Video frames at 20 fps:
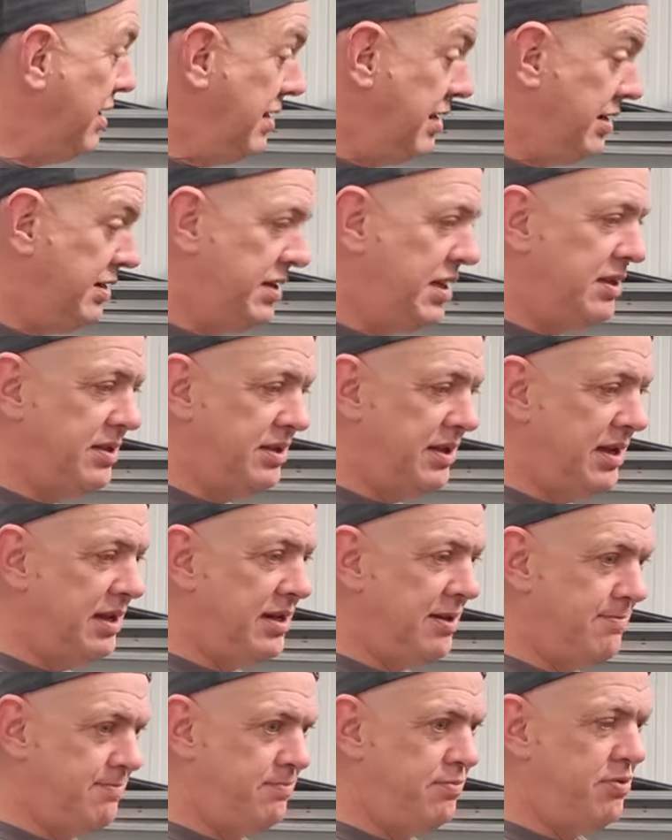It does need
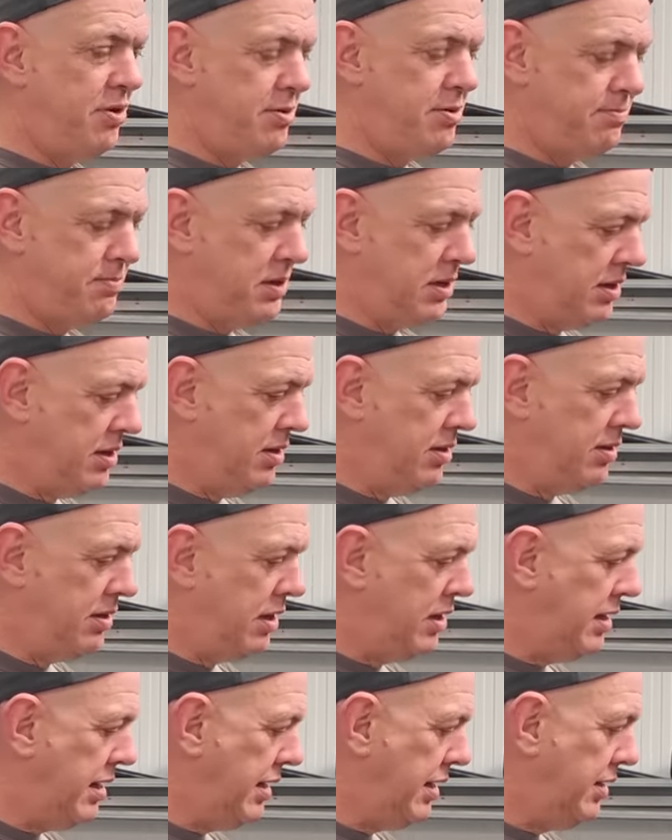a proper good
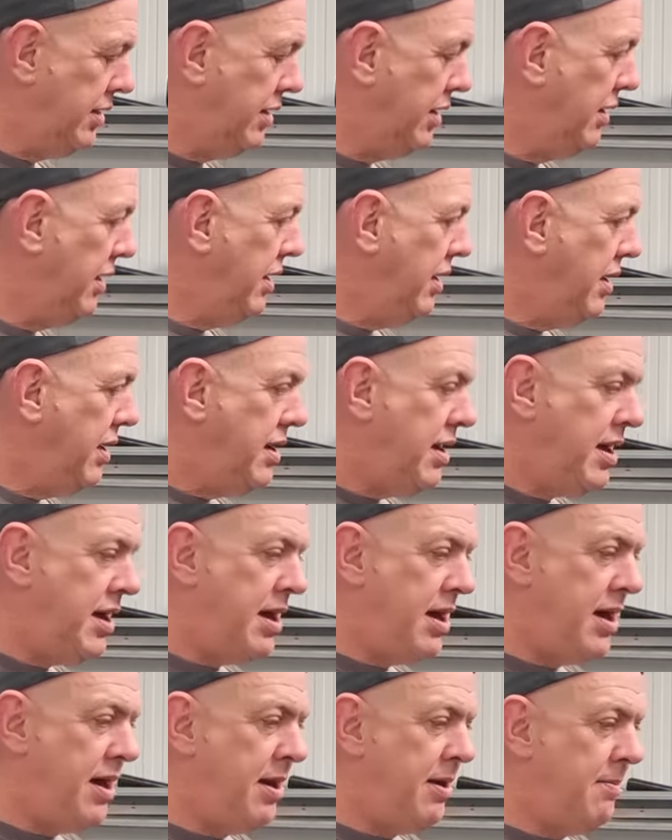clean.
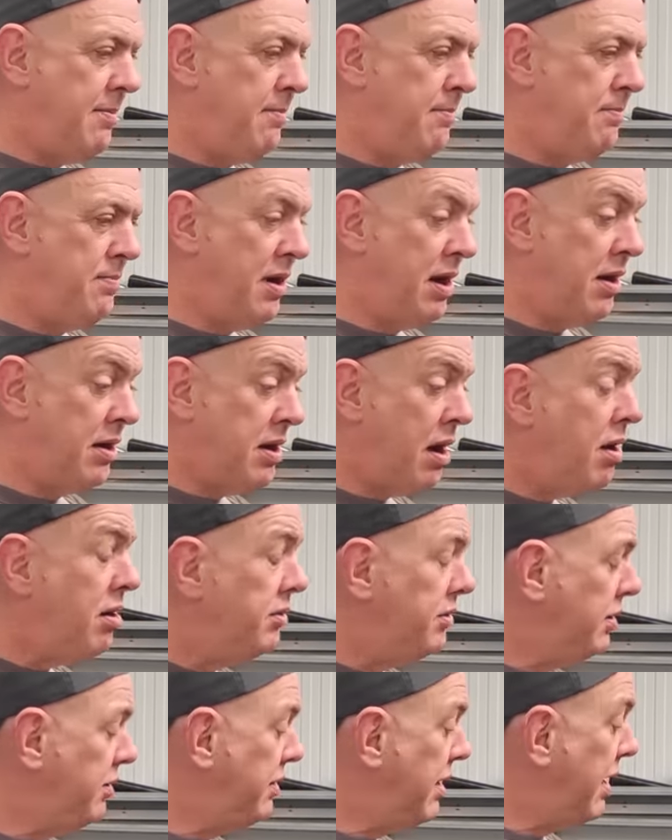Um, but I
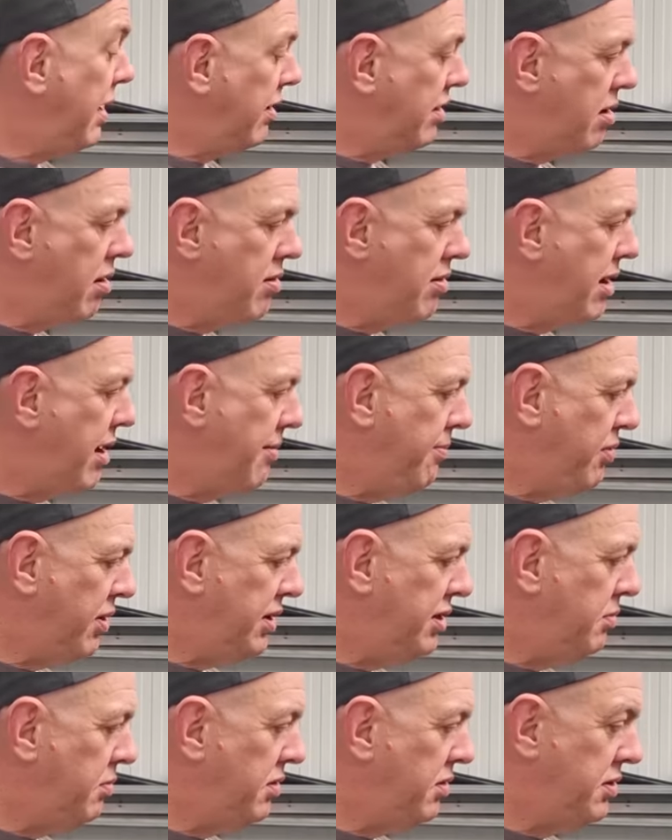can't do that. I can't get a
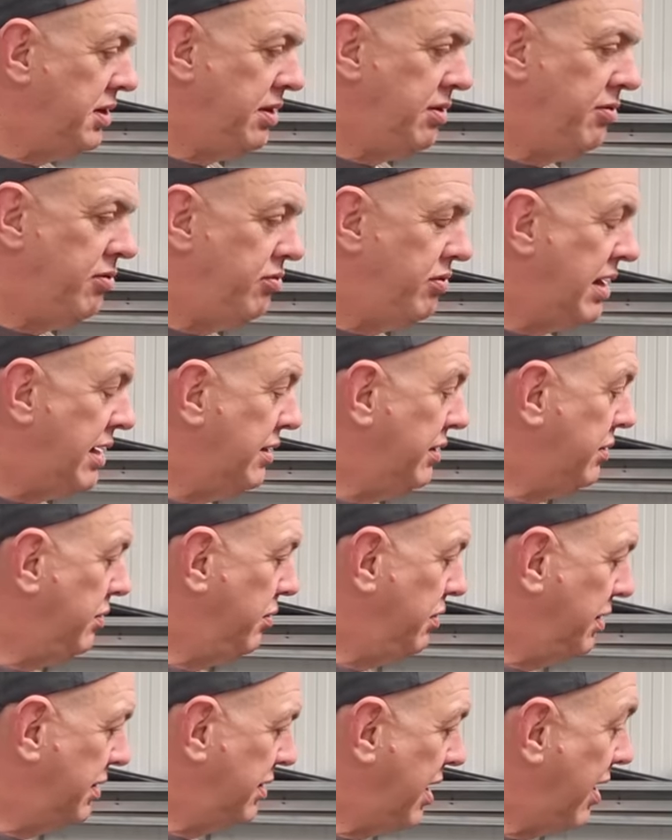pressure washer or all that
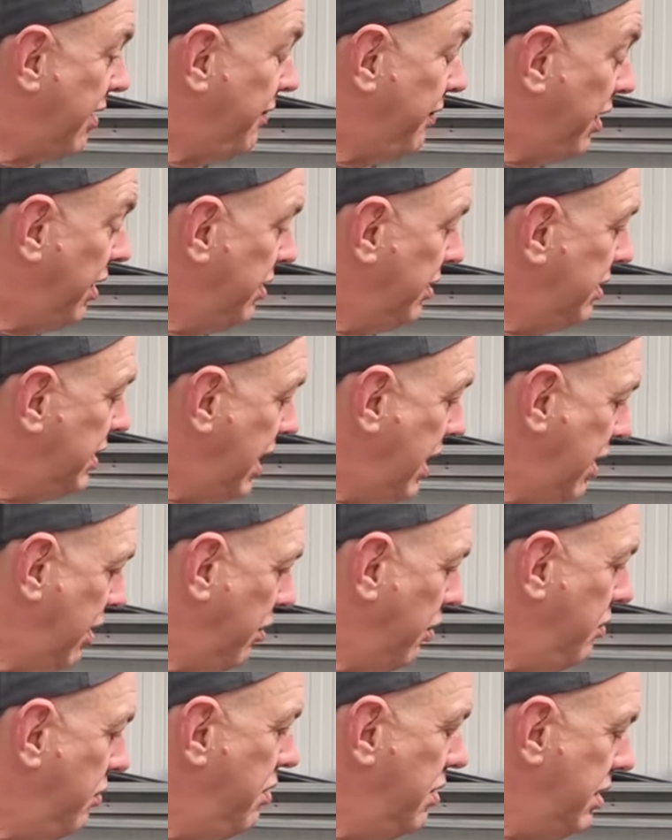sort of stuff
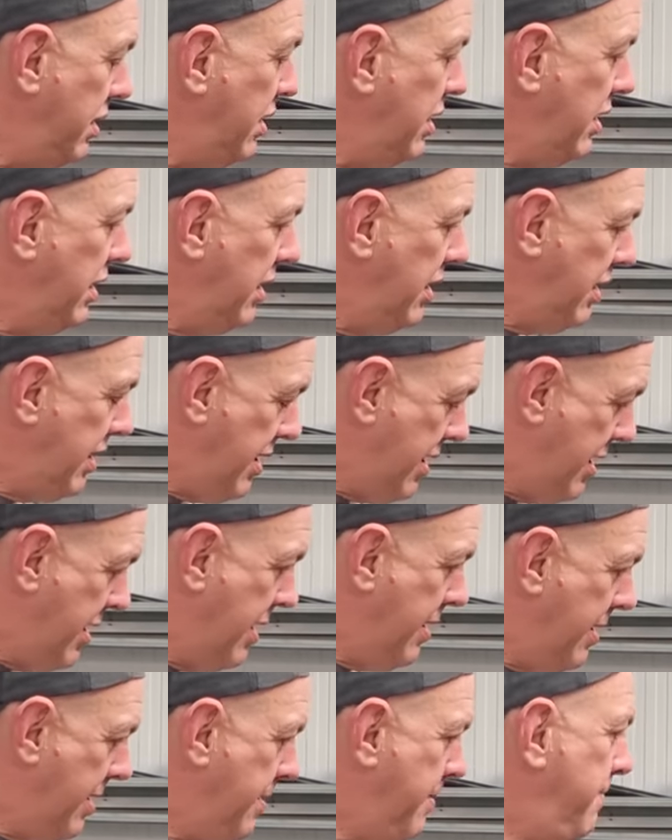until
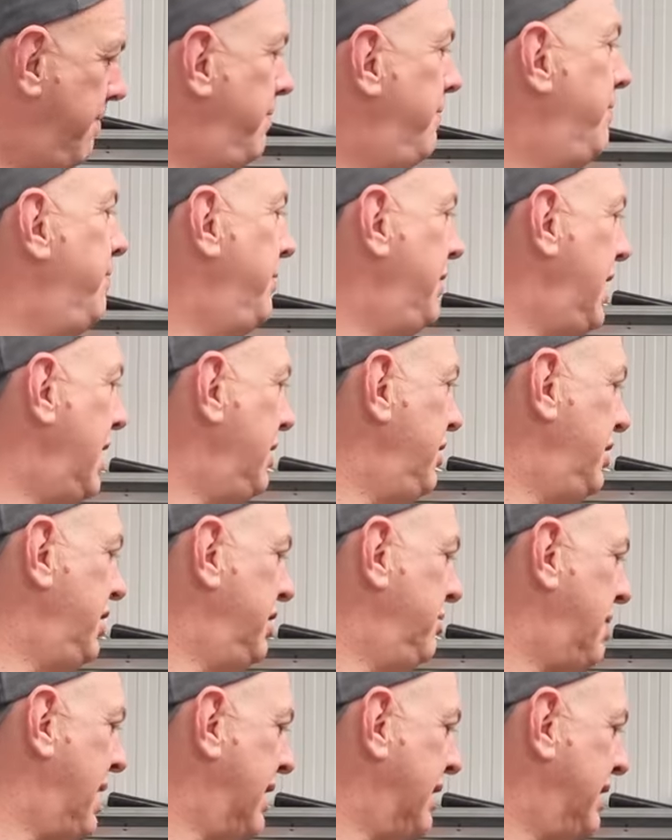um, the
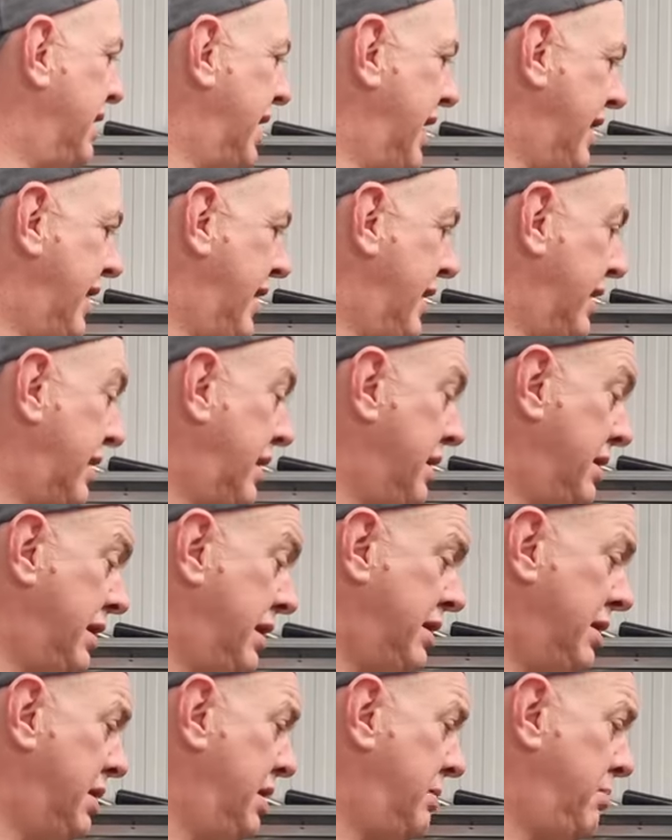engine's back together because
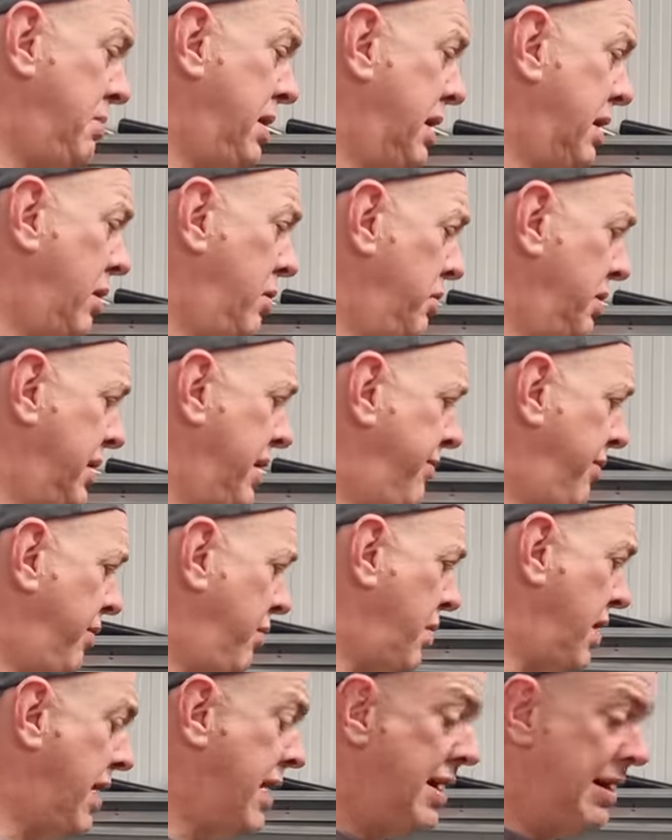there's just big holes
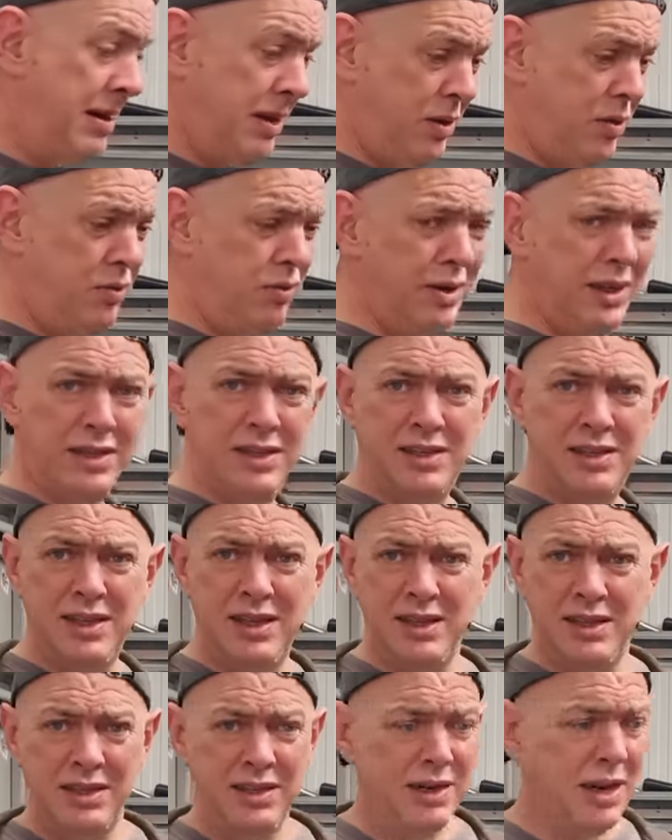everywhere and it all needs
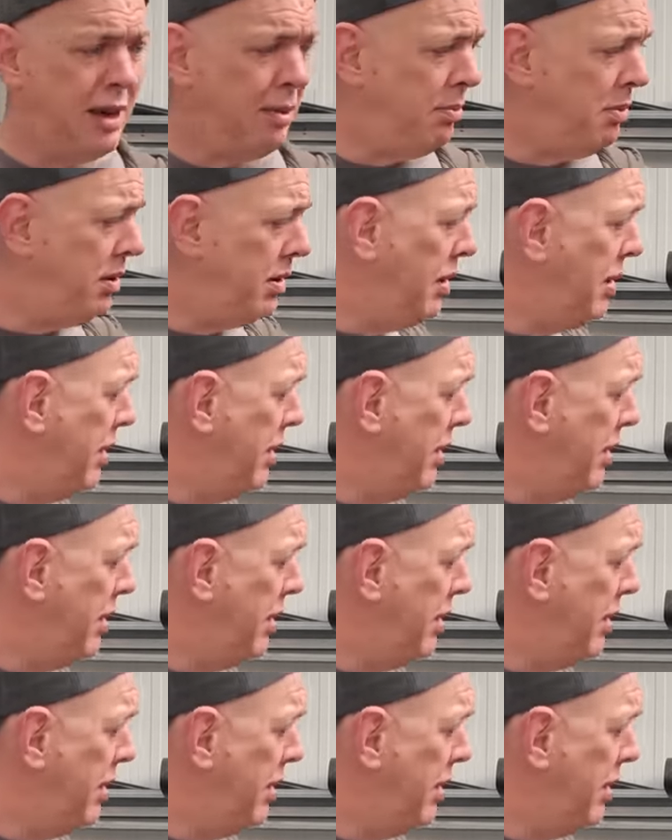sealing up.